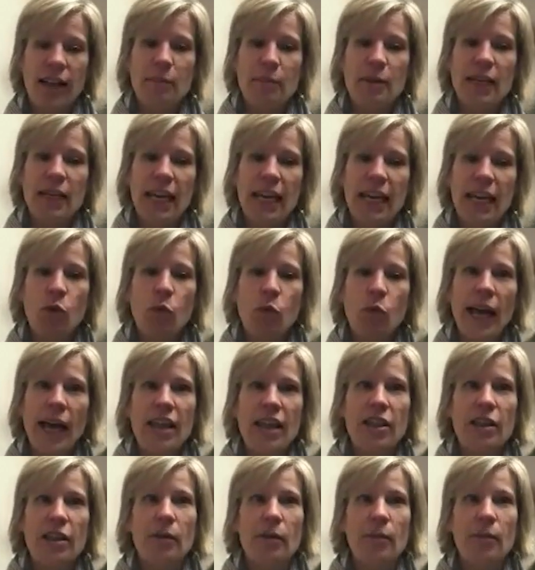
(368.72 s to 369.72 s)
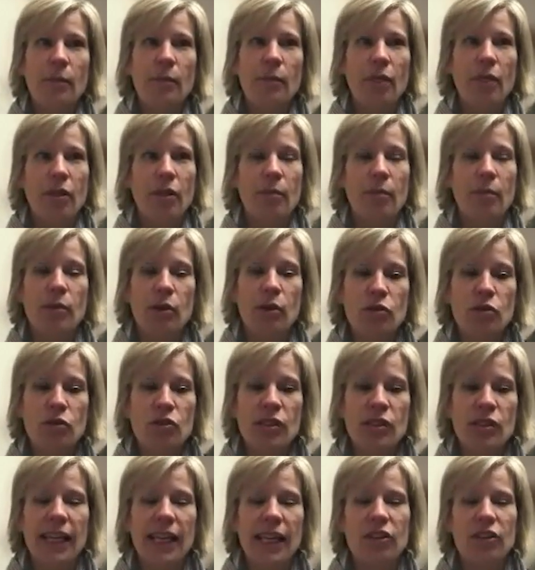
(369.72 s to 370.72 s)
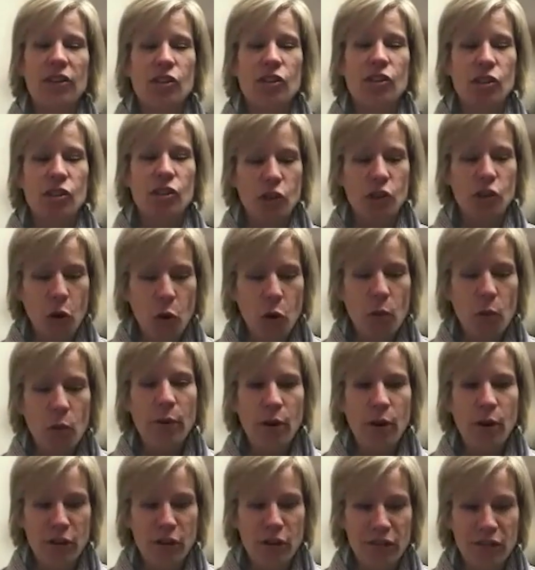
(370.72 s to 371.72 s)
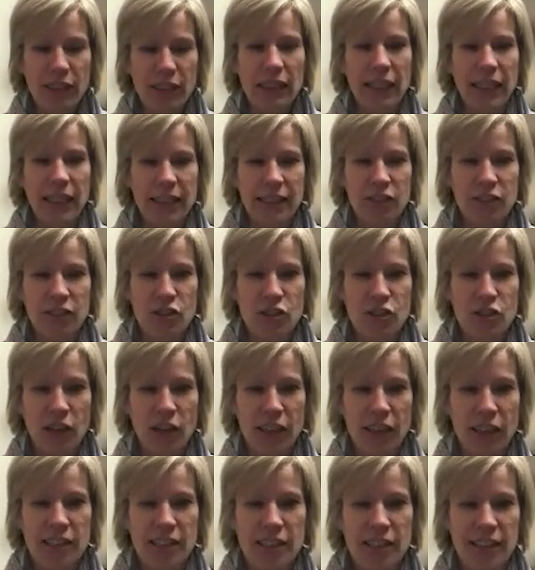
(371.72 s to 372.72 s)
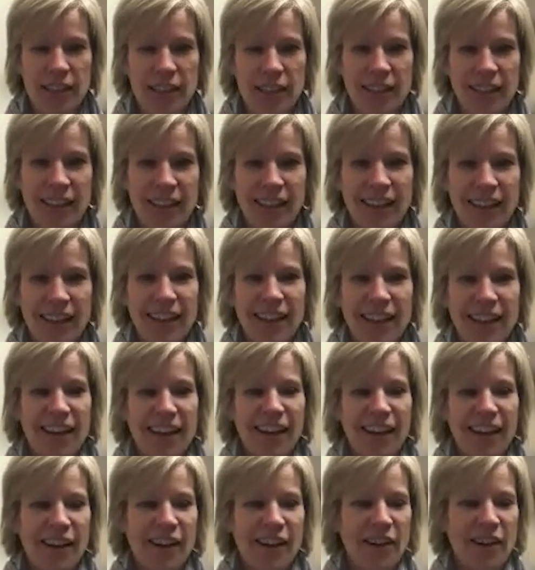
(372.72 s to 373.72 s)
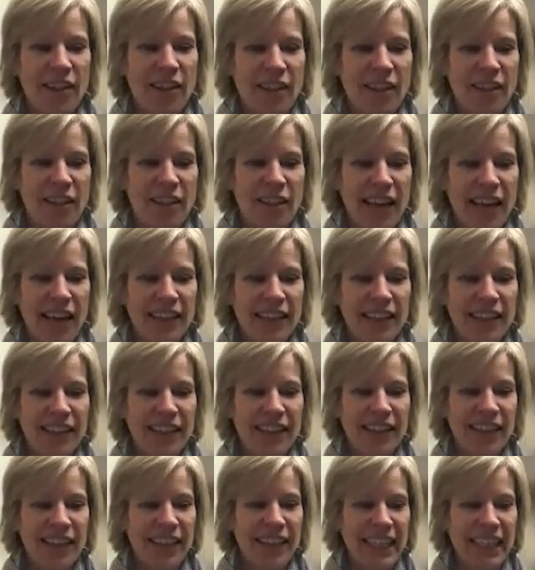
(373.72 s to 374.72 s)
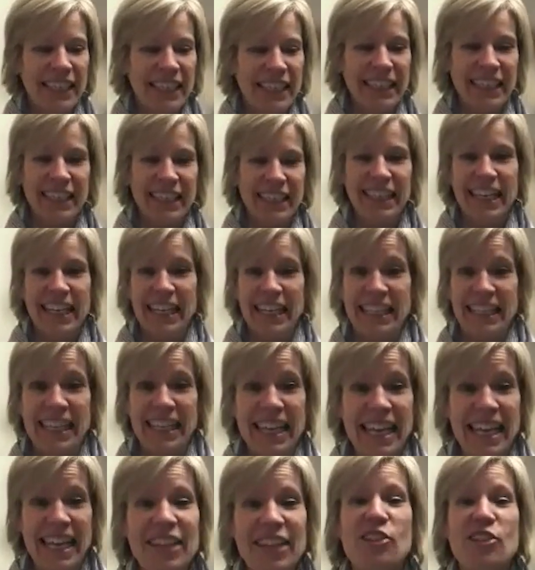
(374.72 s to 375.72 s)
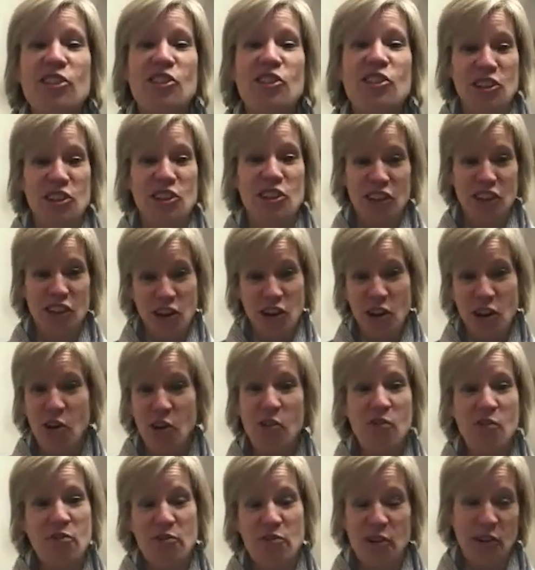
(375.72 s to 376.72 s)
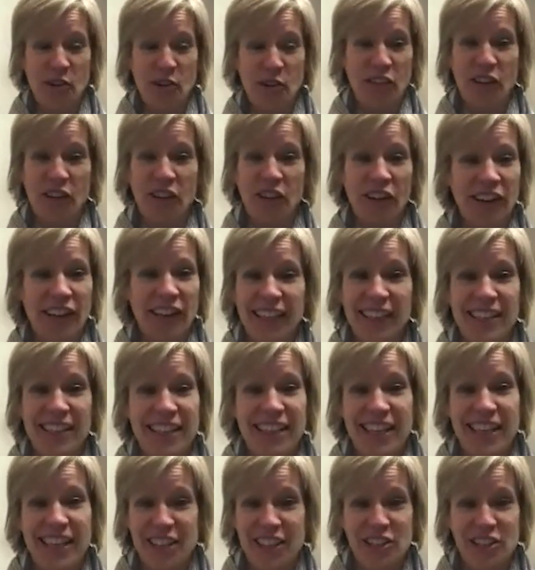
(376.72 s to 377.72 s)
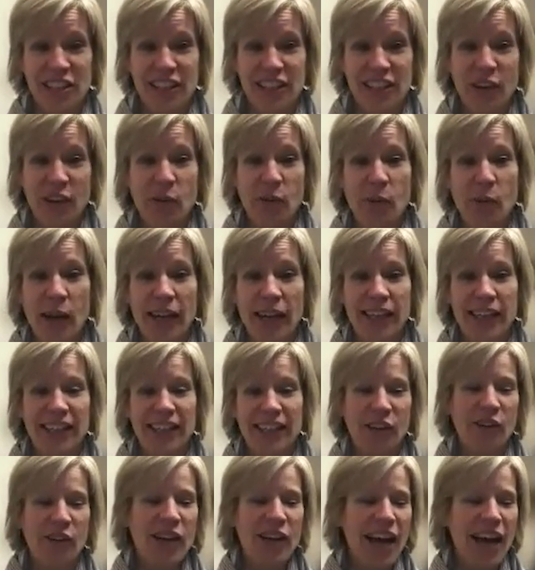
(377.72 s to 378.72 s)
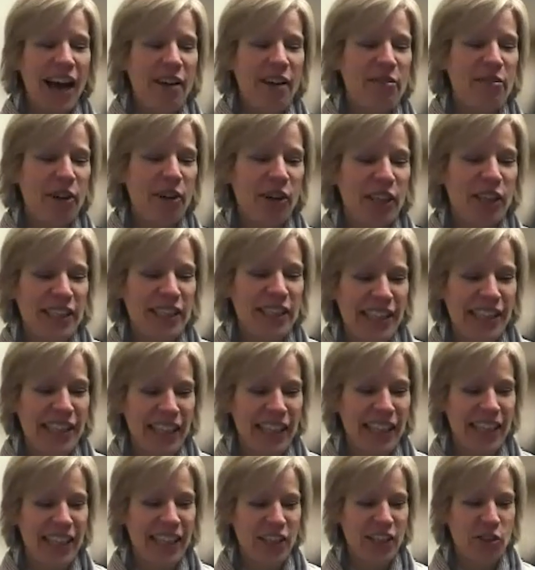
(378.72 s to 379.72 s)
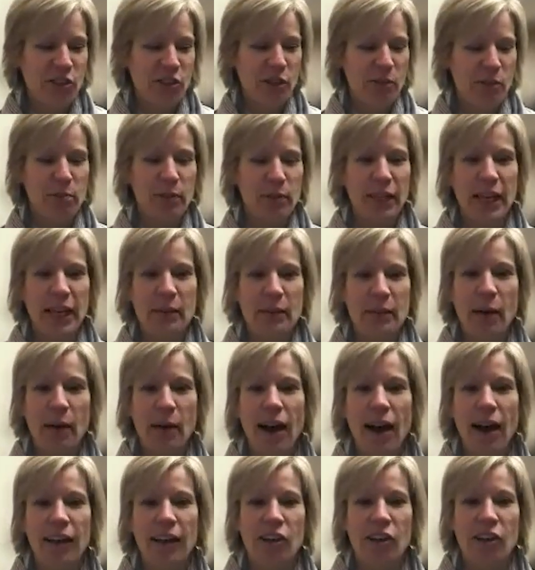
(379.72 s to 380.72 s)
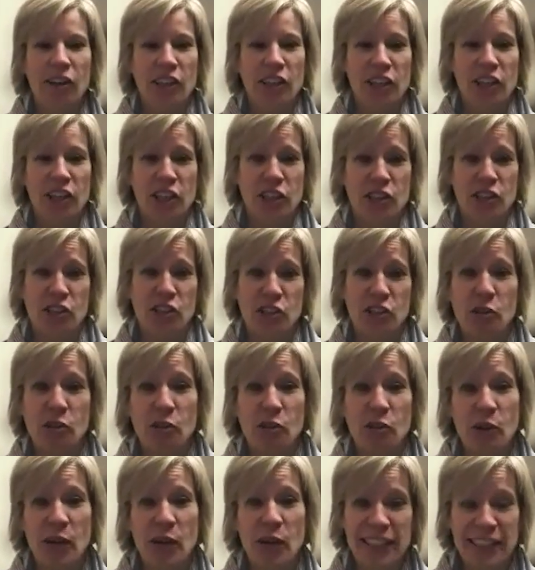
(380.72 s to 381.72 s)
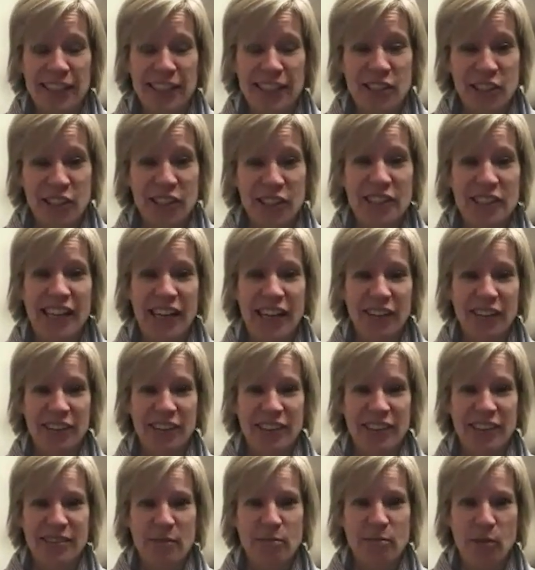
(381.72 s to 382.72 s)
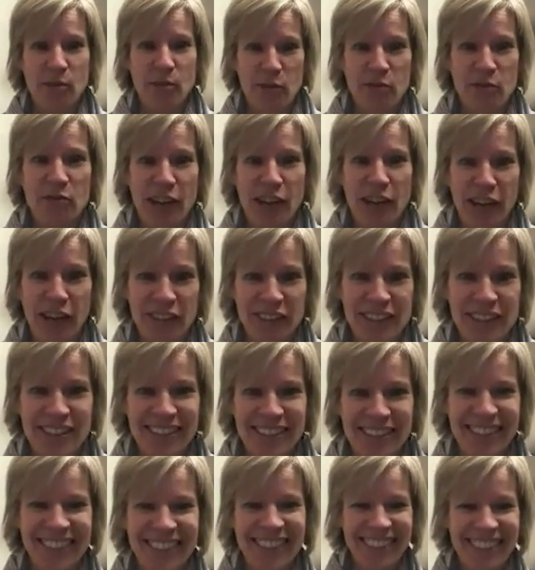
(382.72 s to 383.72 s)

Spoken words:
I mean, in a way, the music is so perfectly constructed that it needs no further indication in a way. You know, I've heard it said that you can play Bach on a kazoo and it still sounds profound.